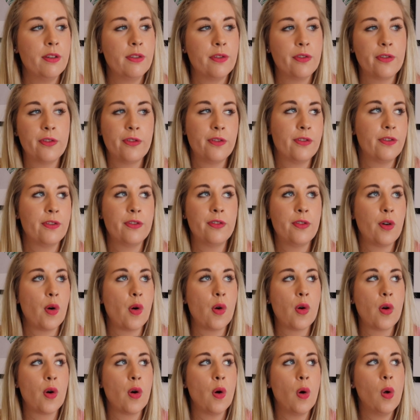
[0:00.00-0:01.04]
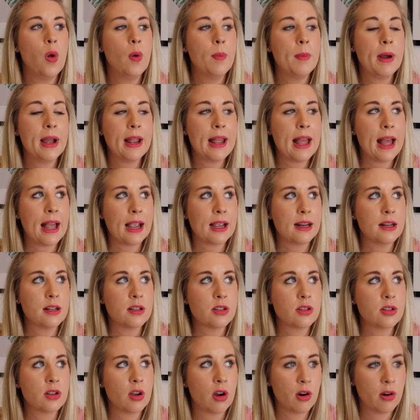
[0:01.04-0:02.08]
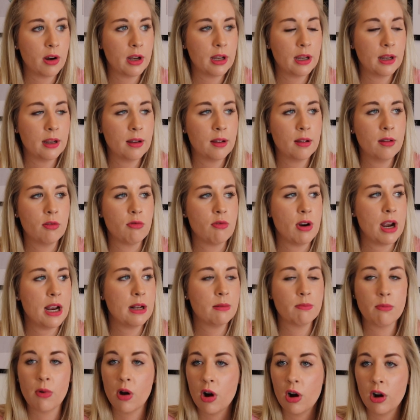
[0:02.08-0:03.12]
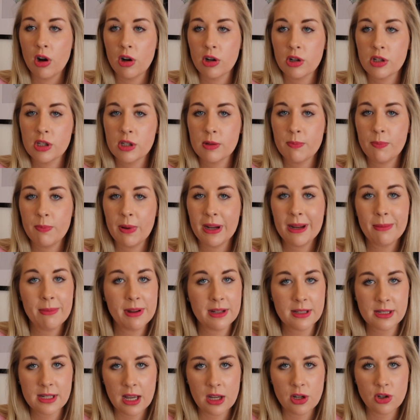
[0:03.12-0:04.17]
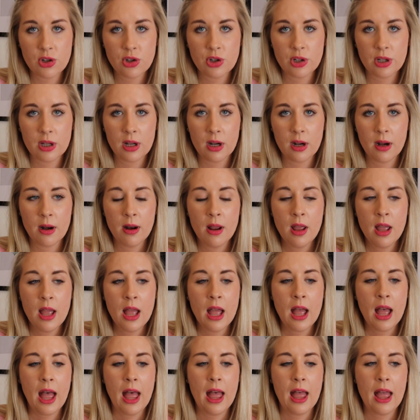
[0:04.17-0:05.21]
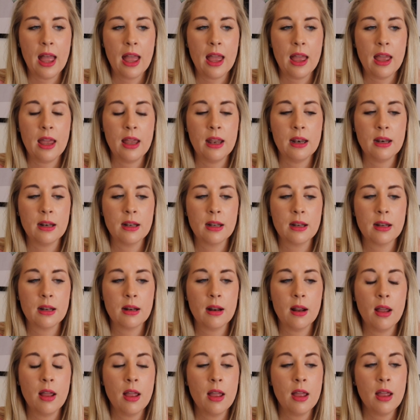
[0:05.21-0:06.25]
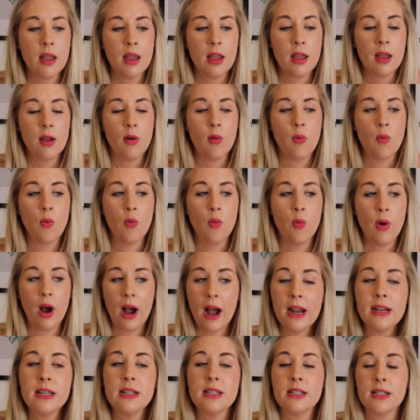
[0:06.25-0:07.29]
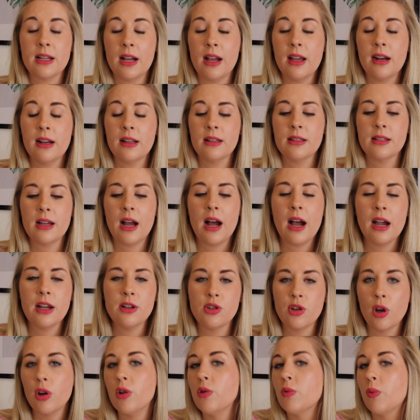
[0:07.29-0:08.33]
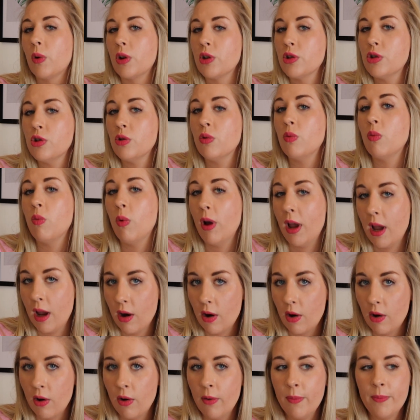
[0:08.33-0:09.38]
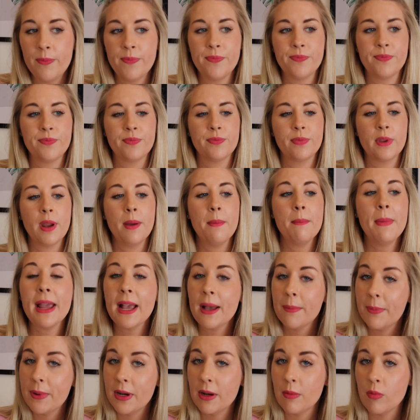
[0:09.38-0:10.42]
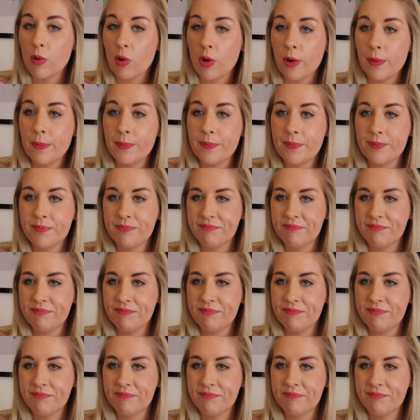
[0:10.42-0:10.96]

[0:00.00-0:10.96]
for all my acne scarring, red marks, pigmentation. And I decided I don't want to wear makeup anymore.